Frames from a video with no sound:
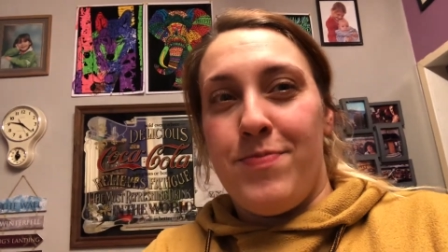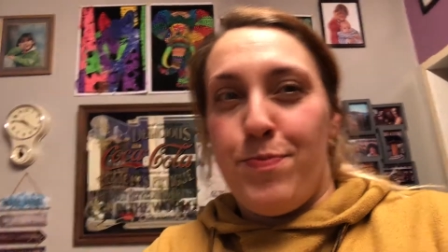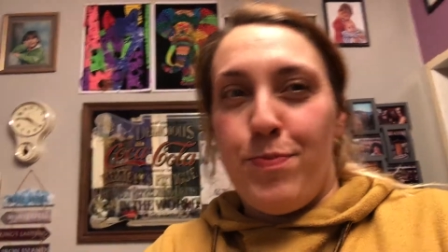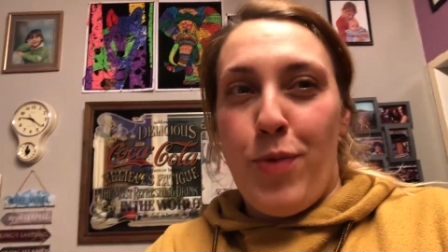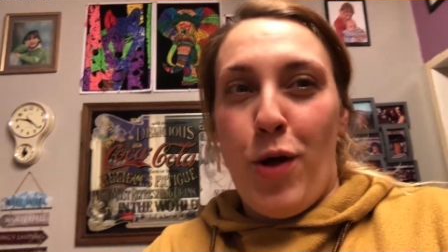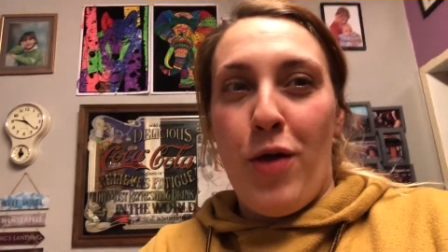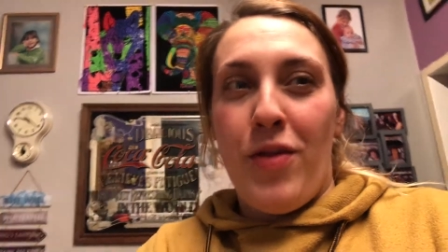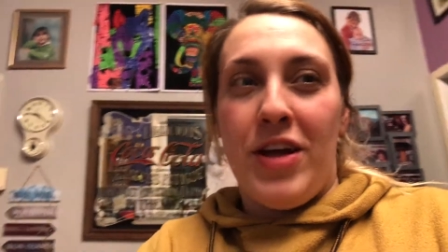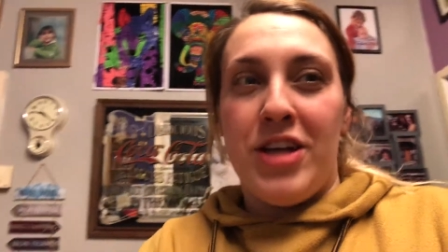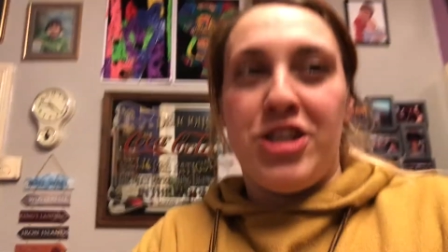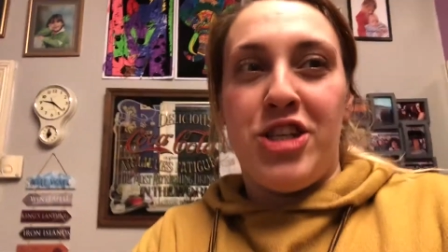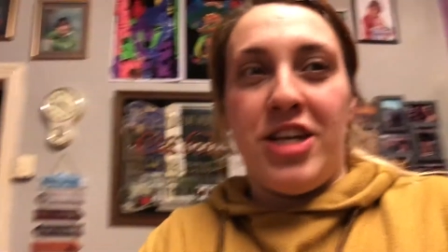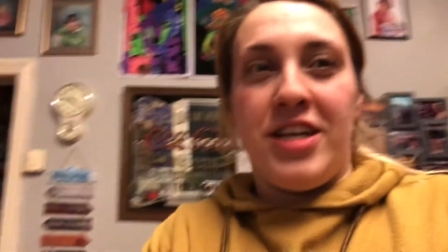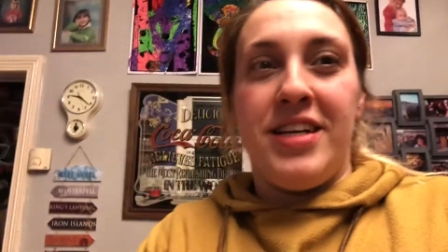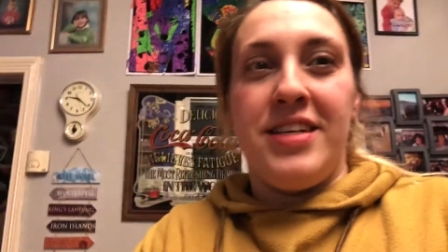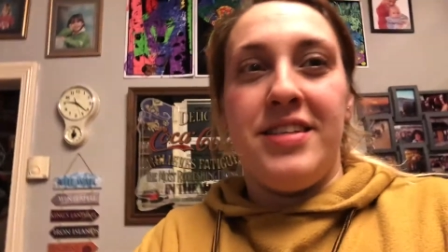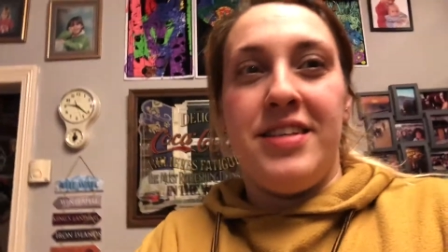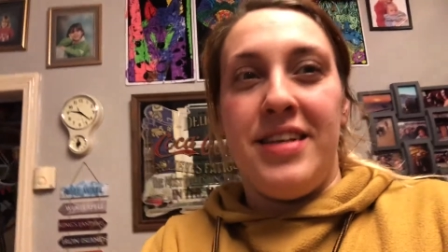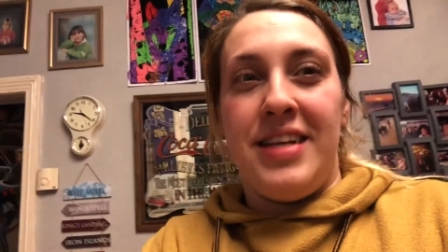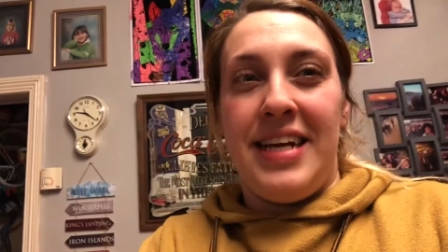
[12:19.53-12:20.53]
All that
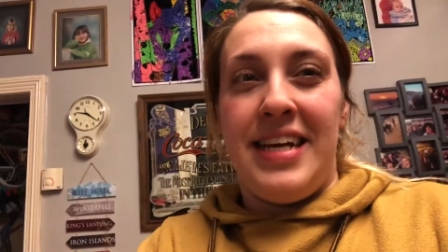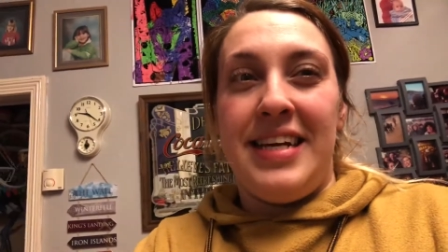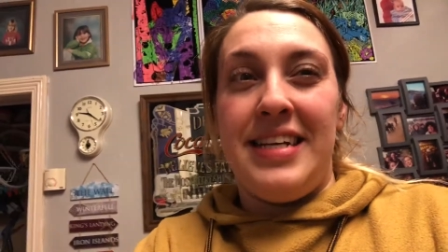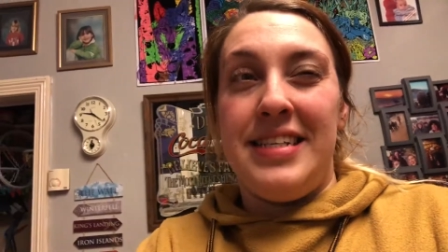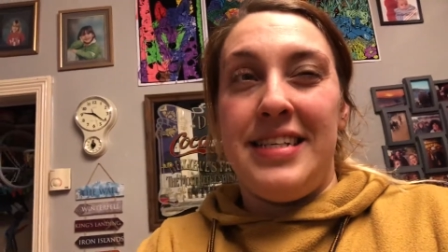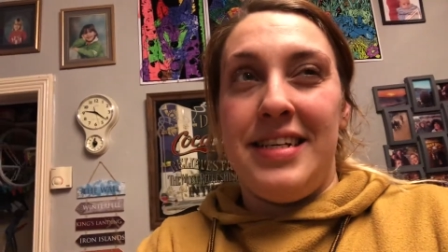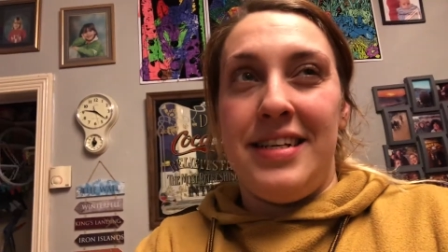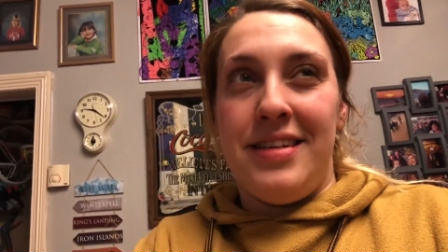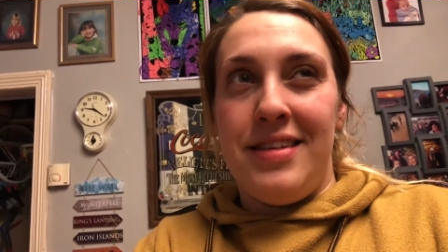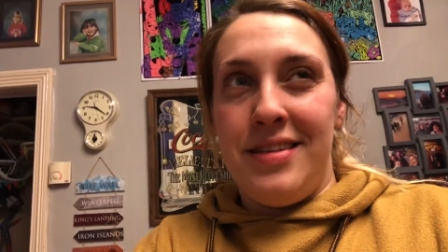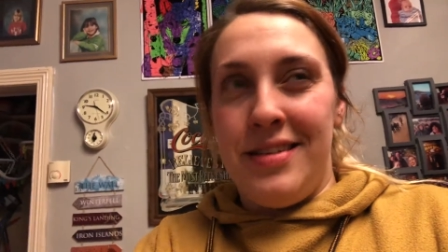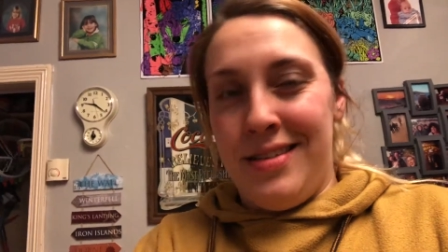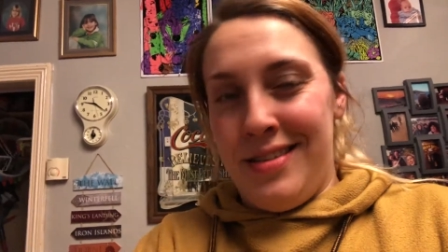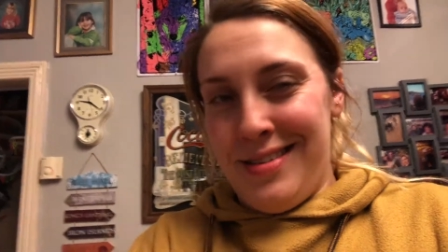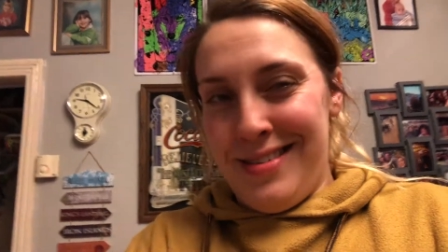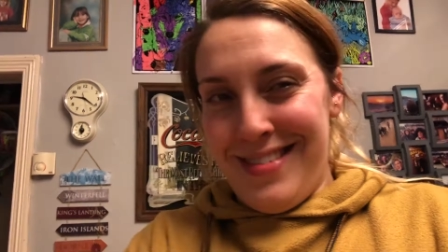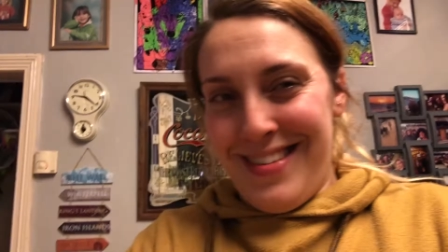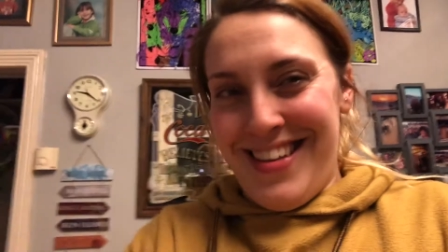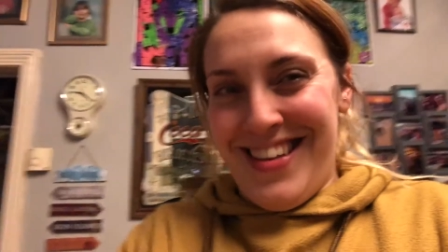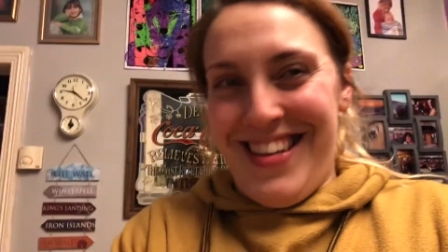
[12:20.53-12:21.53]
cheese and easiness.
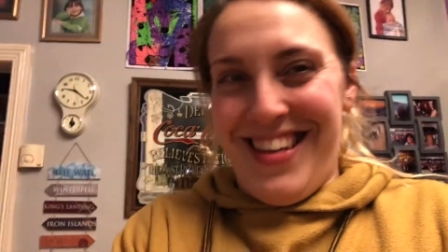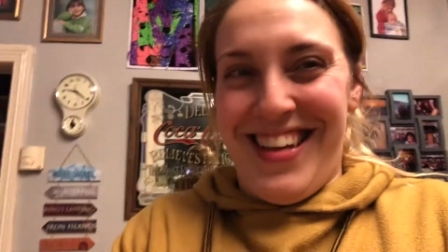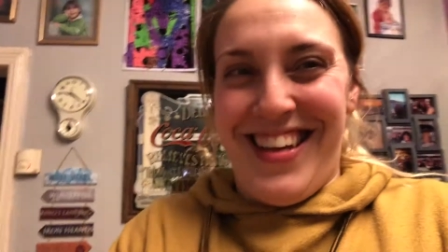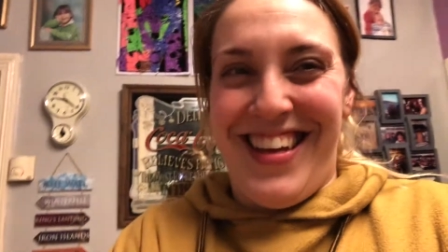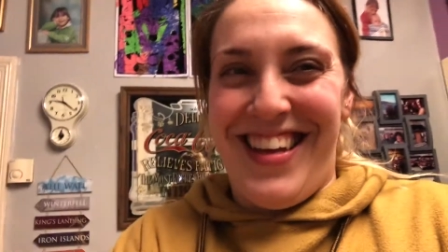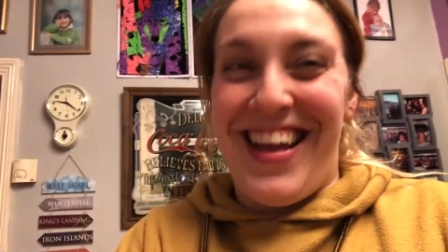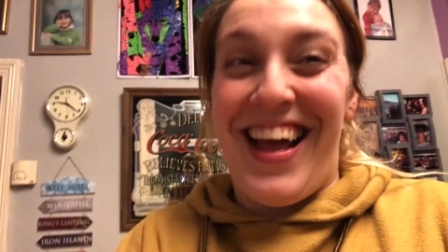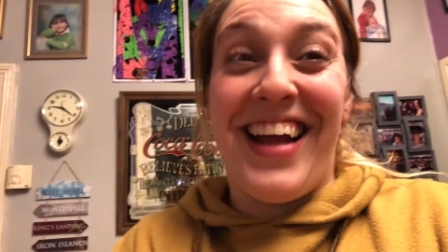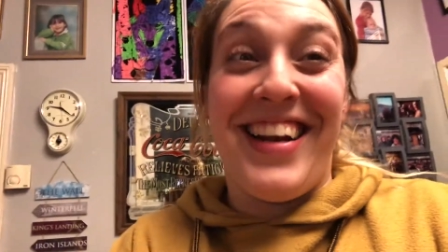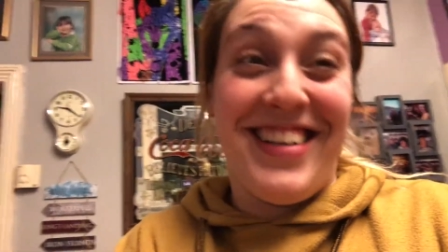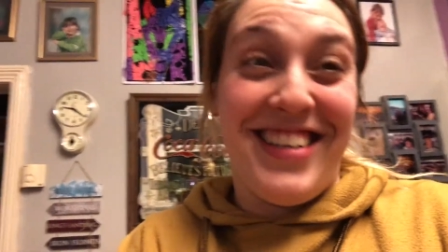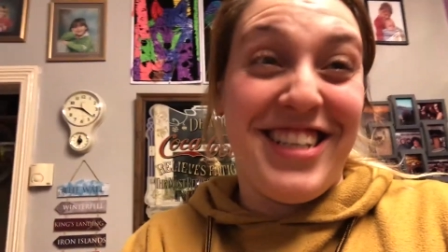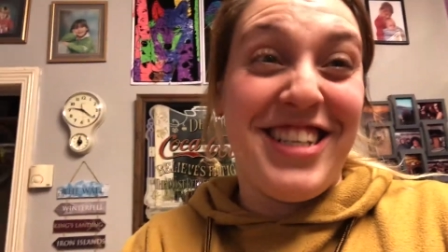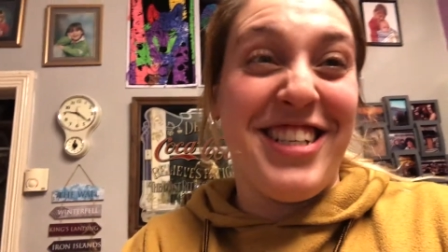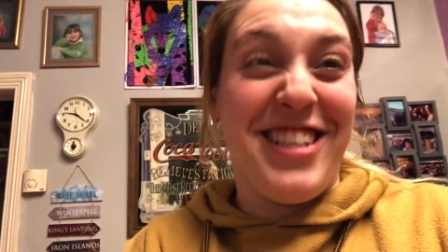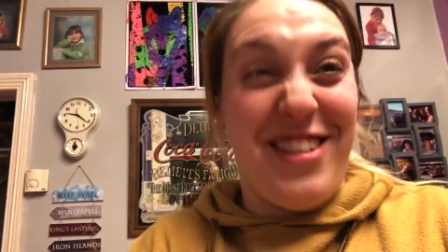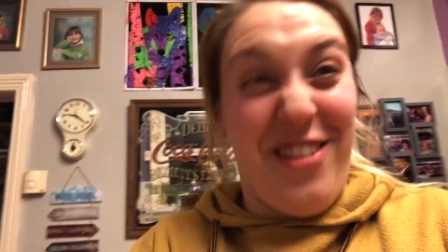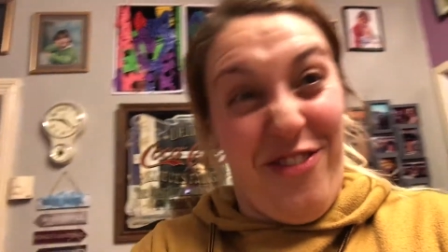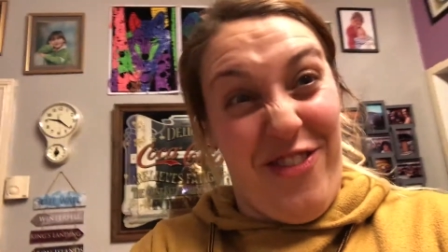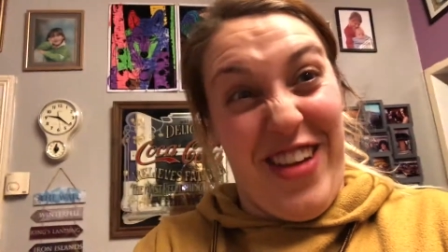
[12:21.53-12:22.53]
And
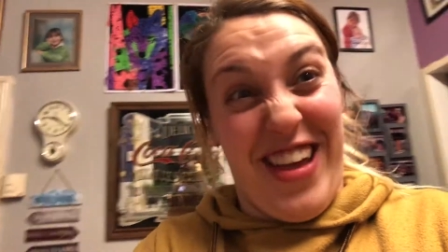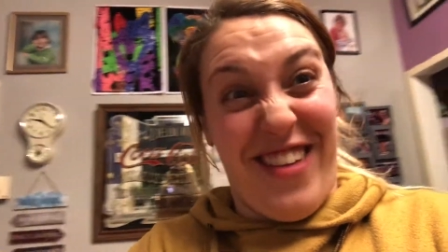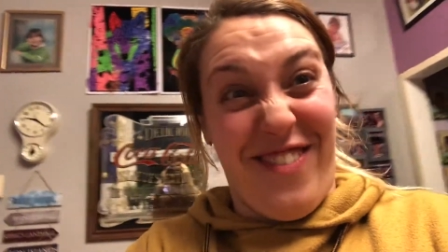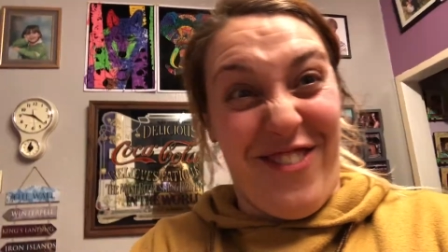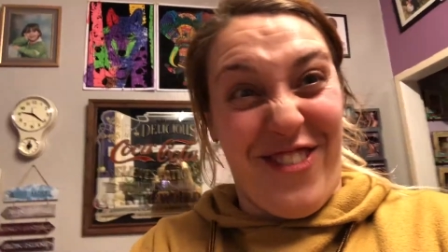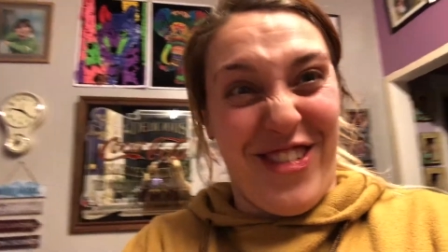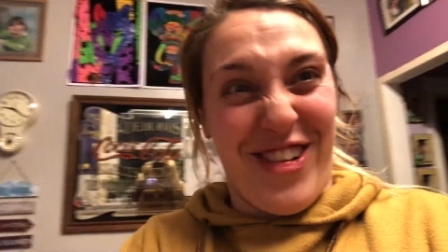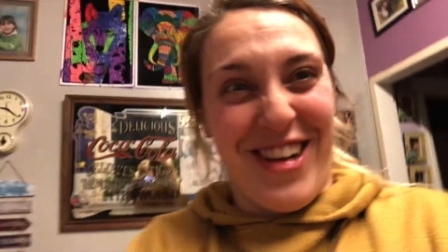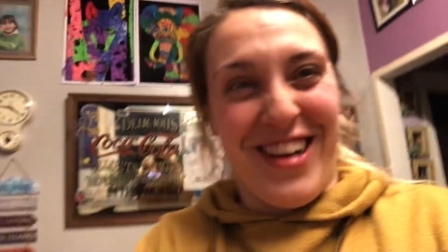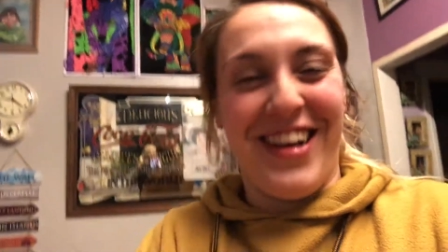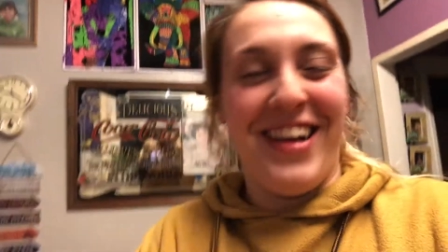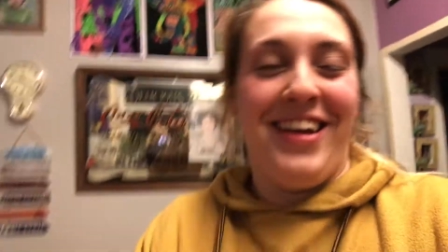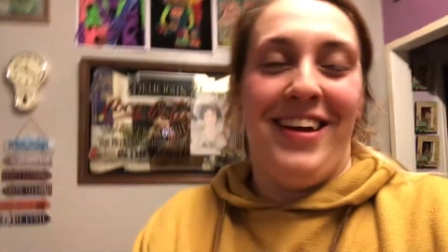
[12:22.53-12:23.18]
she's the favourite.